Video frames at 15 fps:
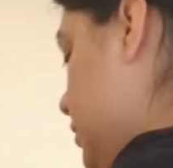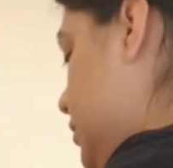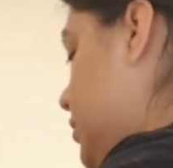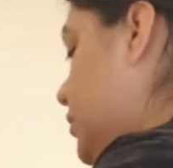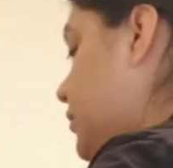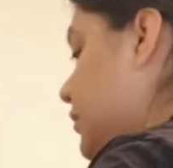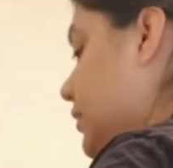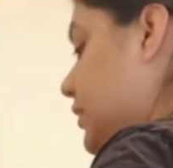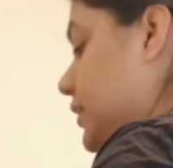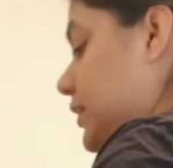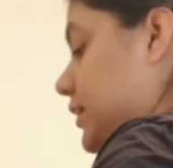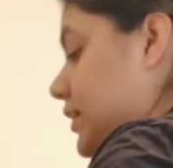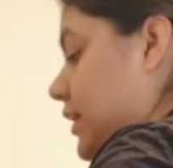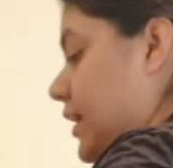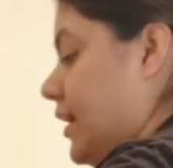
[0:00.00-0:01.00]
So we'll
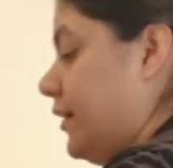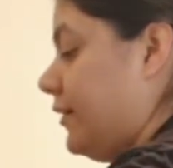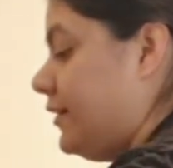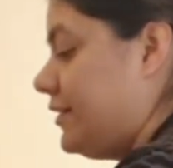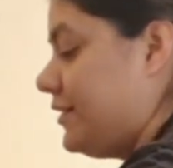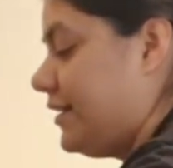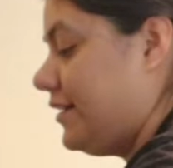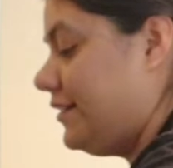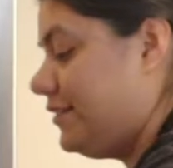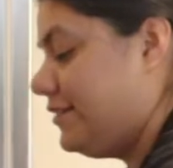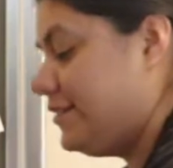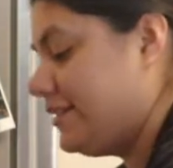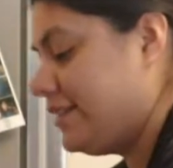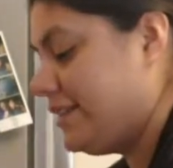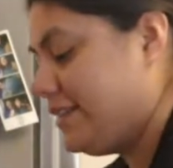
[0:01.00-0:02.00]
see how this goes.
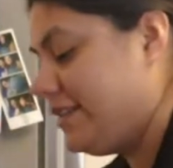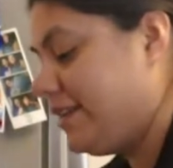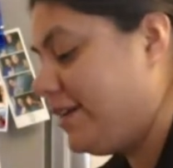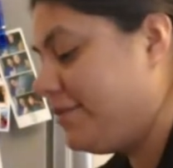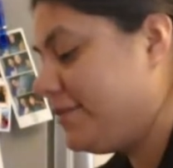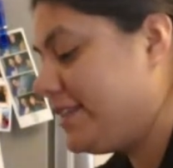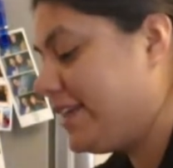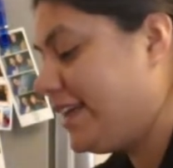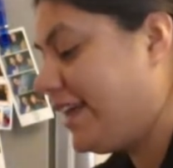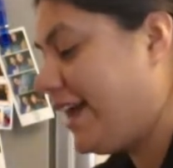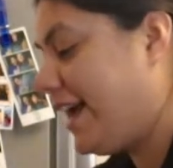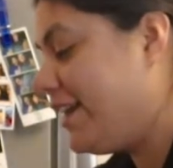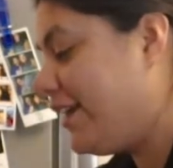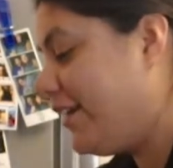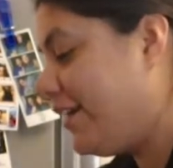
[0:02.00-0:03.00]
No, I'm just kidding.
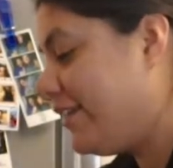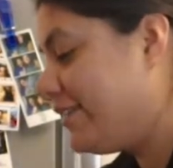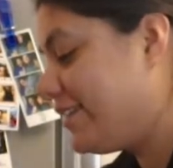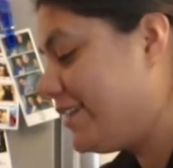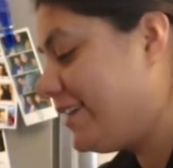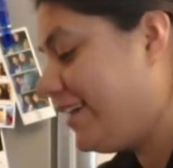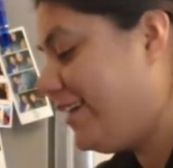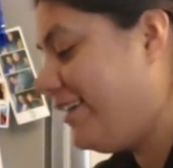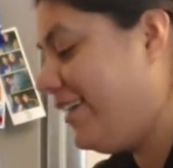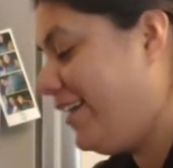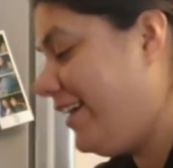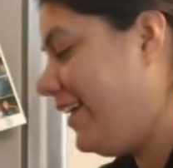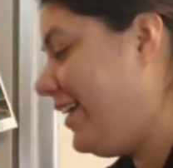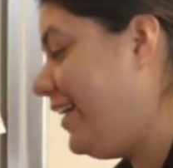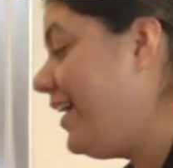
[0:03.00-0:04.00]
I know how it's gonna
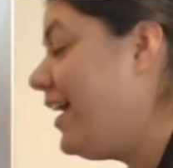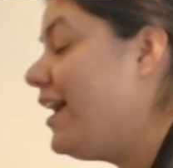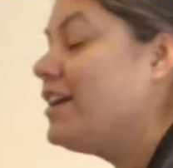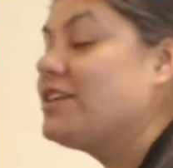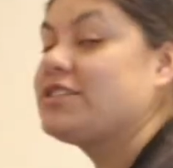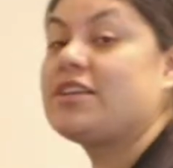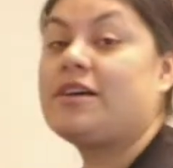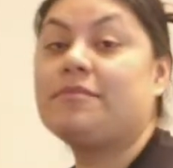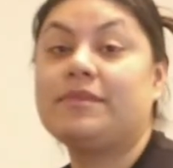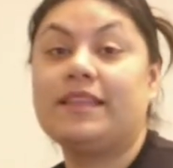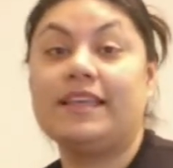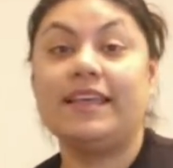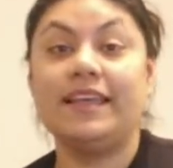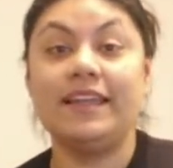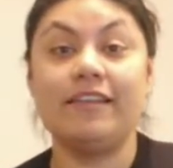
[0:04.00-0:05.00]
go. So I'm
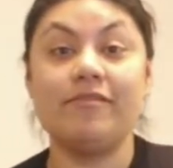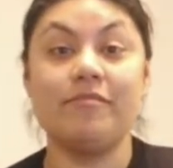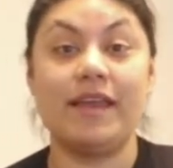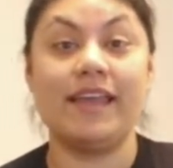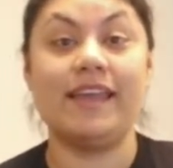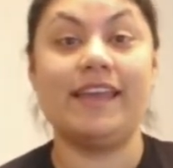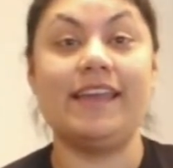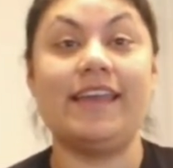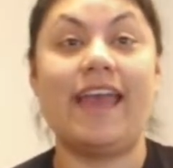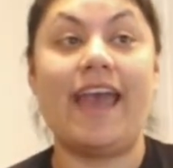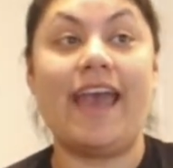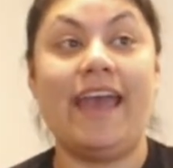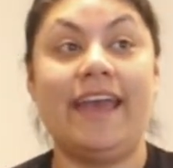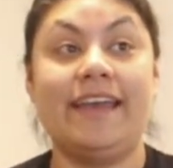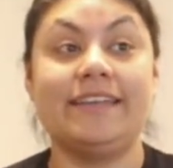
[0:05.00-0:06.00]
thinking of making
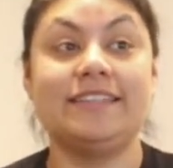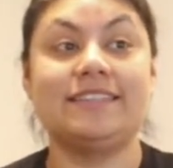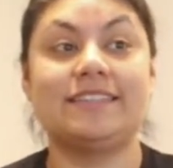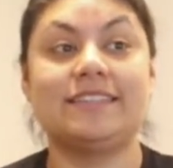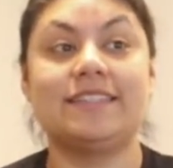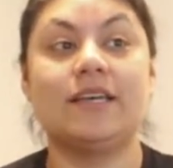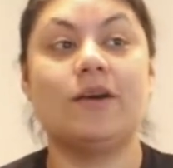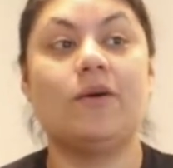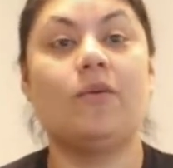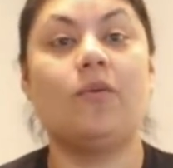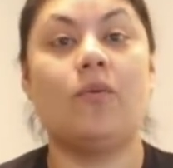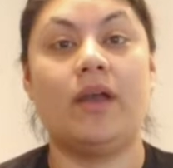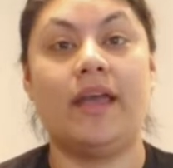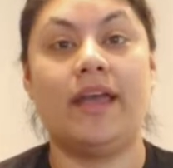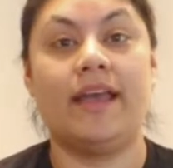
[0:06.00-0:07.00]
eggs
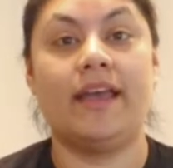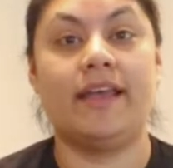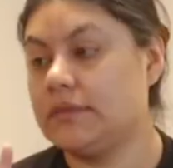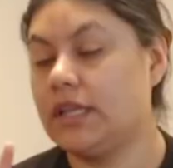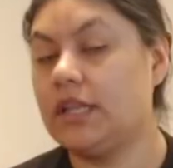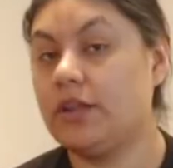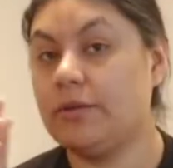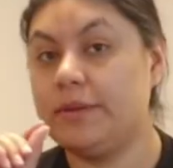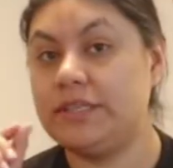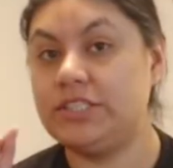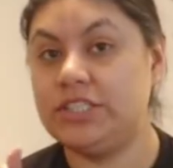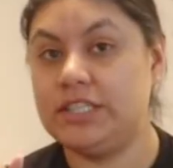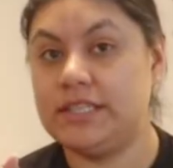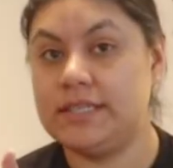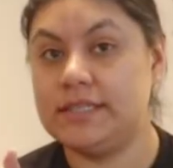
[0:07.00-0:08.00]
with a little bit of
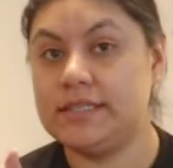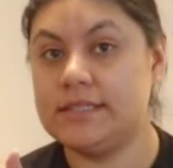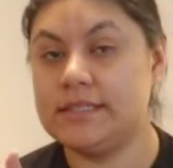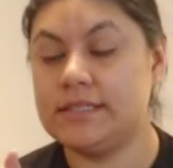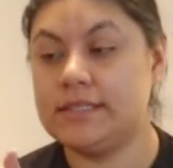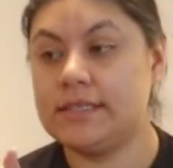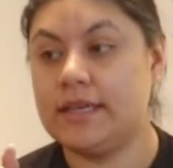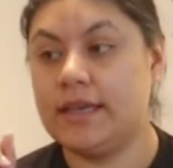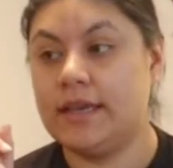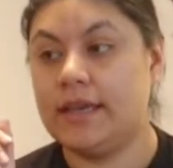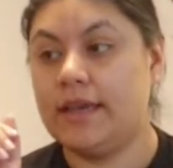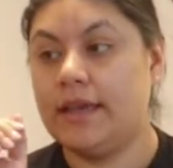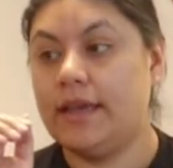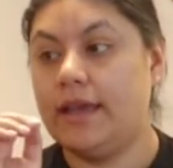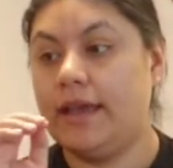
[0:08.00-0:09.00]
cheese
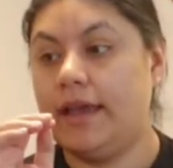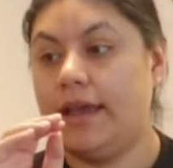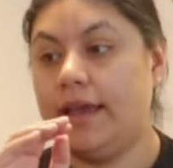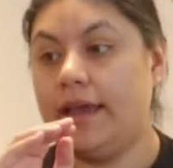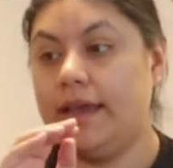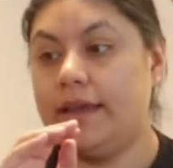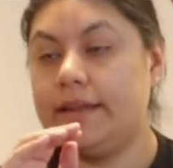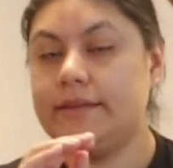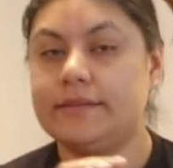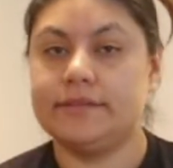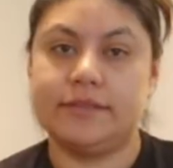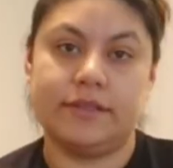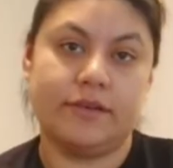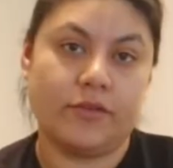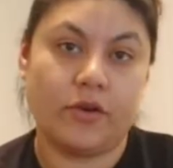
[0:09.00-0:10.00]
and
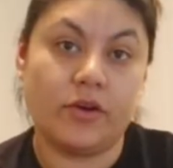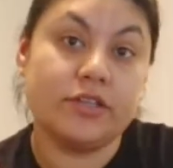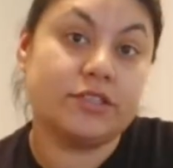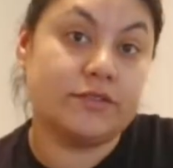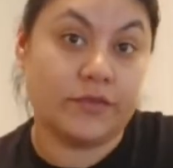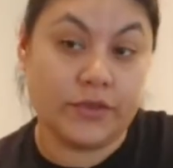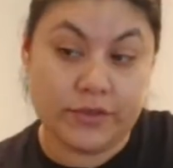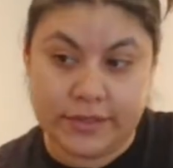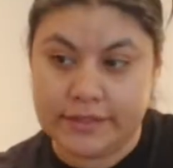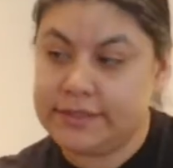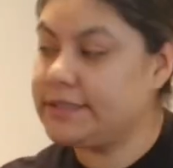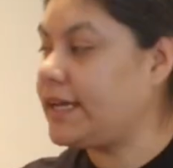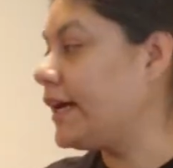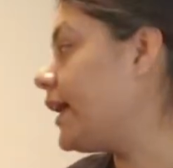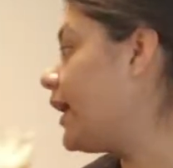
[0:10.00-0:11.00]
of course fruit on the
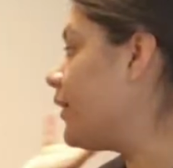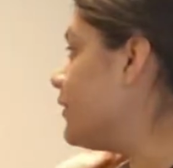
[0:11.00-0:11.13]
side. I